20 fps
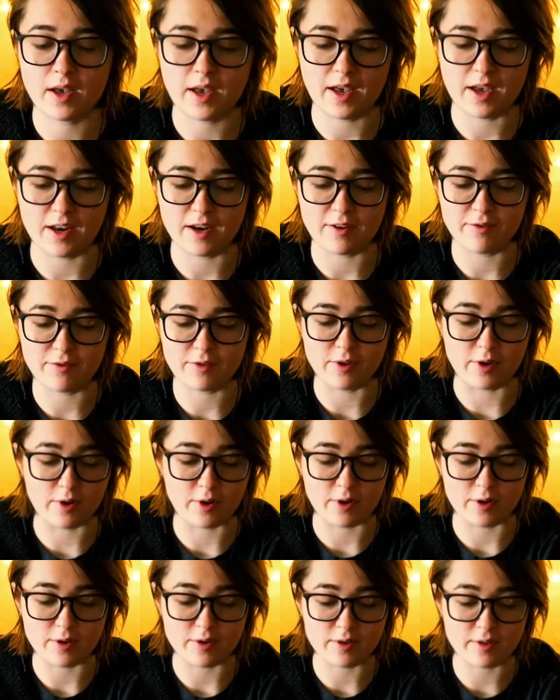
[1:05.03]
And if
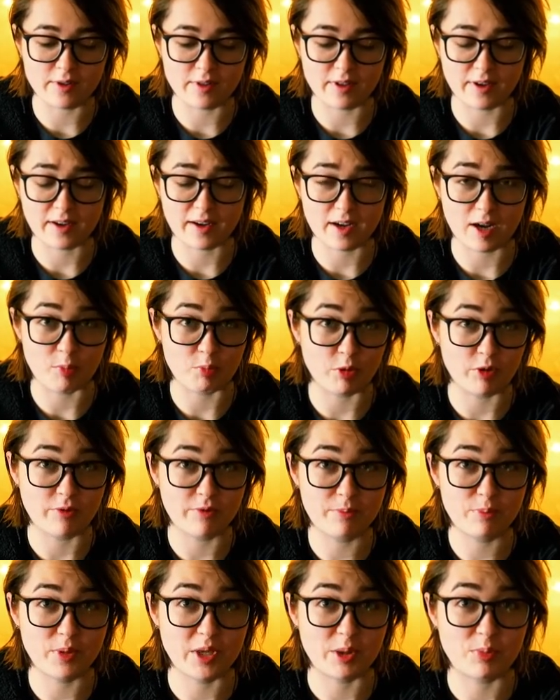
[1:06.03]
you're the couple
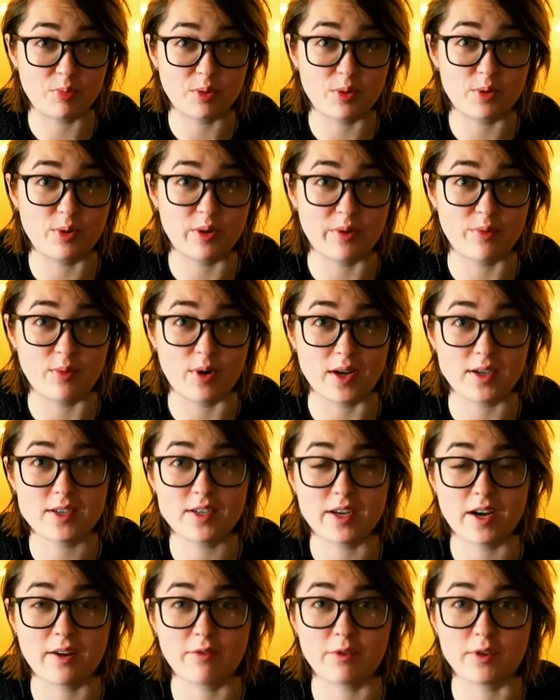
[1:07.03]
of people who have
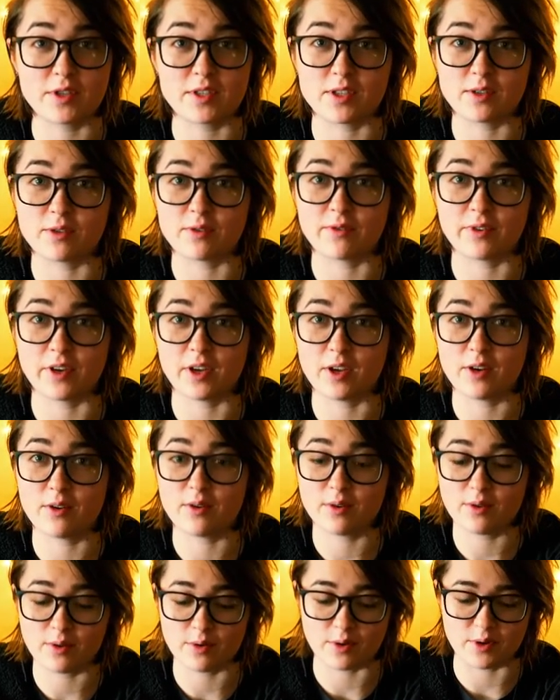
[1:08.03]
watched every single
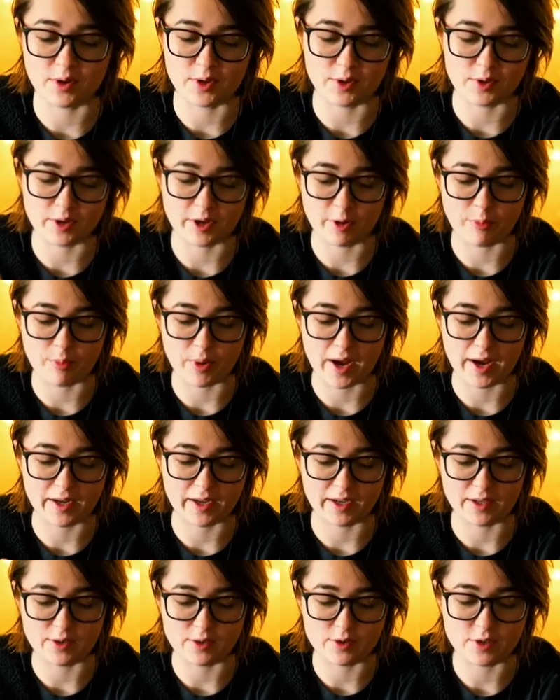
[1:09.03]
video, or you come
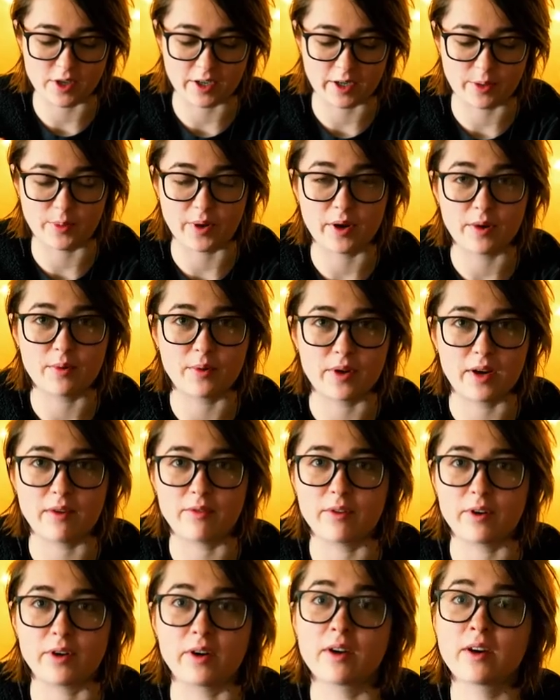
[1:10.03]
back and you check them out
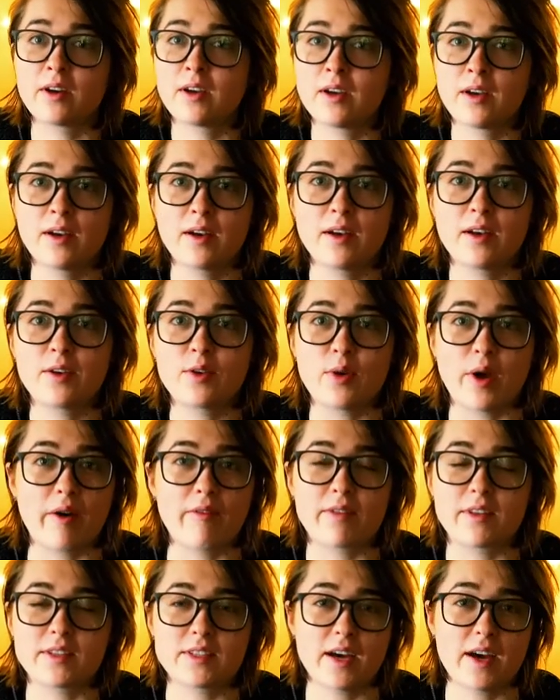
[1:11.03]
whenever you
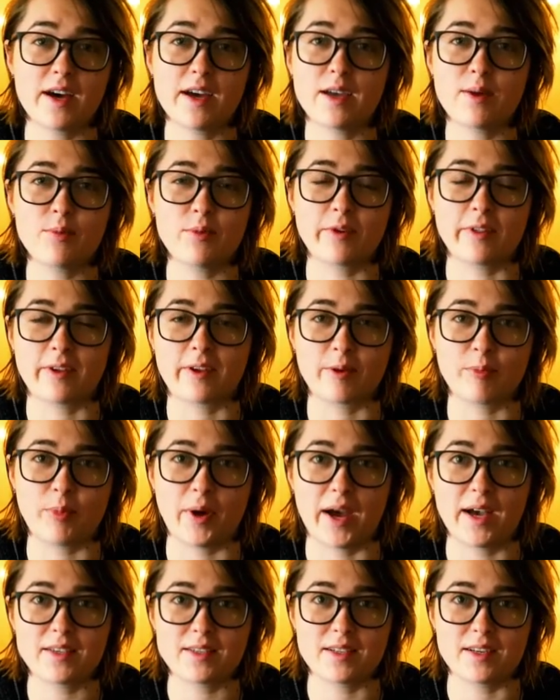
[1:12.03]
have the time or the
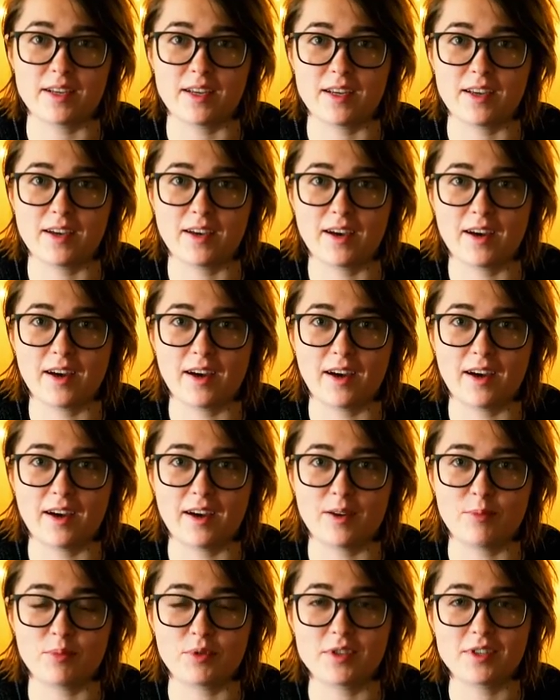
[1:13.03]
capacity,
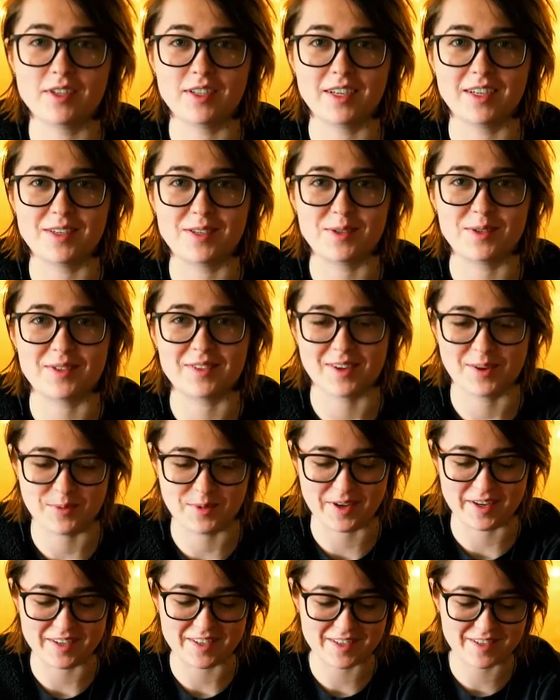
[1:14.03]
I appreciate you so
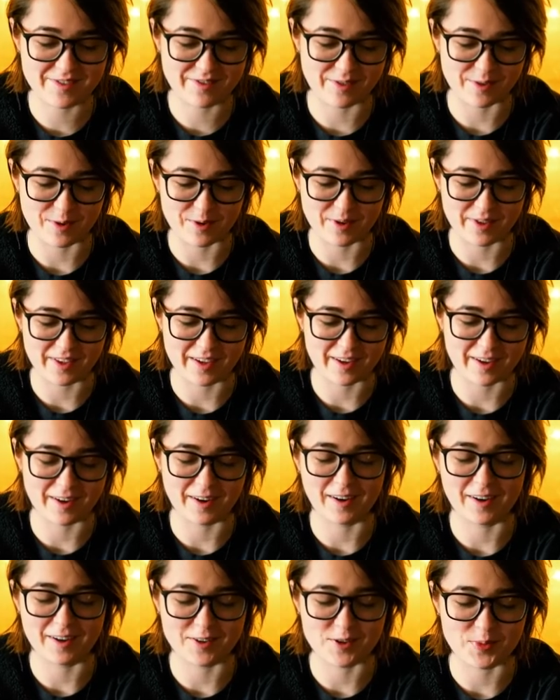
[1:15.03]
much for the
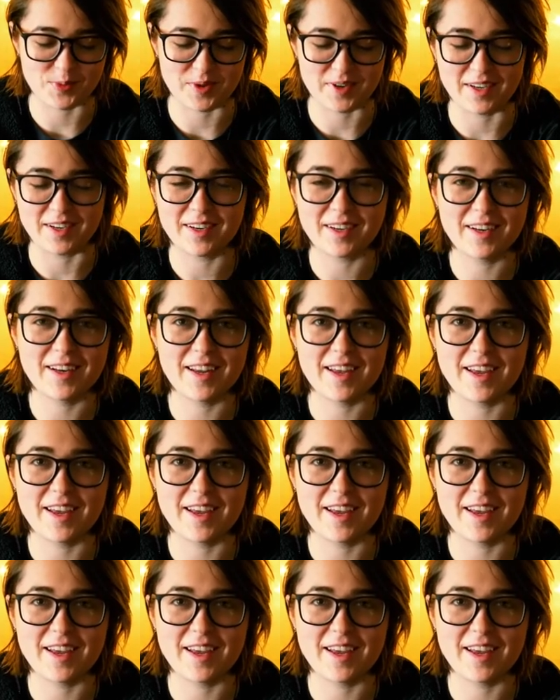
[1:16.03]
encouragement